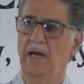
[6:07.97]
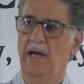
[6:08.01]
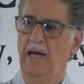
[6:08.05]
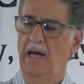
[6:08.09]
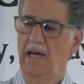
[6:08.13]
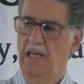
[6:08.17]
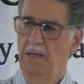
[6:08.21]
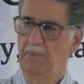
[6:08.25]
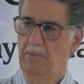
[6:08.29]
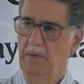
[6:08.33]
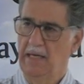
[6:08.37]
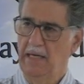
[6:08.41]

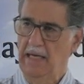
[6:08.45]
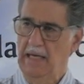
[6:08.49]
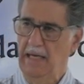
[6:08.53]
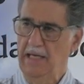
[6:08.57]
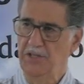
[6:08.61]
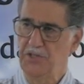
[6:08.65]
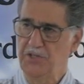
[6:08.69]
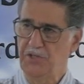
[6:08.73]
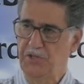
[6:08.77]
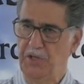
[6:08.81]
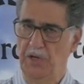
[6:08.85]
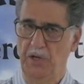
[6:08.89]
and he
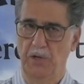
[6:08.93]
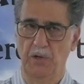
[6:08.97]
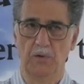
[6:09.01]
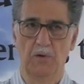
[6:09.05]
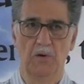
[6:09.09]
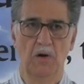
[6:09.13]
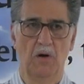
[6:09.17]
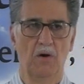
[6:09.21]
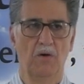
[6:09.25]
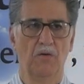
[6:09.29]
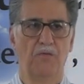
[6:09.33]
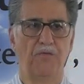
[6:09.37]
begins
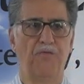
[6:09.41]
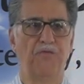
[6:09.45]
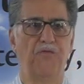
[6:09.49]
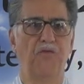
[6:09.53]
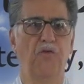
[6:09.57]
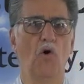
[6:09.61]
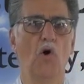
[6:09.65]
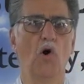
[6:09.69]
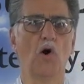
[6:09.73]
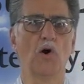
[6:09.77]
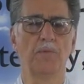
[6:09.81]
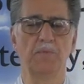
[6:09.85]
to
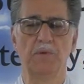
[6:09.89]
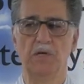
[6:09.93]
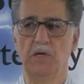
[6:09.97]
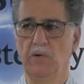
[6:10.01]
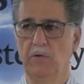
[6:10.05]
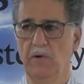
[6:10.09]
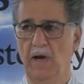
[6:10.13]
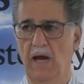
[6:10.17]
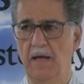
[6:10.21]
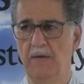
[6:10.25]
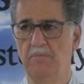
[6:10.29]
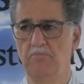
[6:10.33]
form
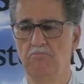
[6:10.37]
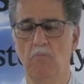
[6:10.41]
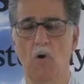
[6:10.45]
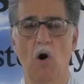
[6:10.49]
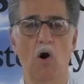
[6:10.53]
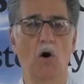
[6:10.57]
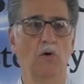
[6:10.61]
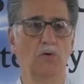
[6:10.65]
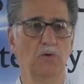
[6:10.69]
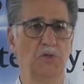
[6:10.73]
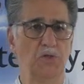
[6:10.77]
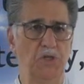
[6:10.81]
you and
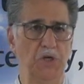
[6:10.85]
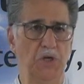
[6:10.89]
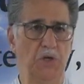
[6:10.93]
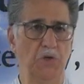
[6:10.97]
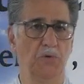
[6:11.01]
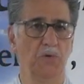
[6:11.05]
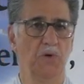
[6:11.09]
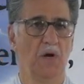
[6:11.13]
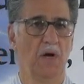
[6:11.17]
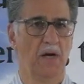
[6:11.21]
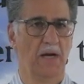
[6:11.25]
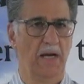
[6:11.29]
mold
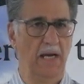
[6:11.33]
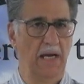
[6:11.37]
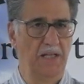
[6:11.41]
you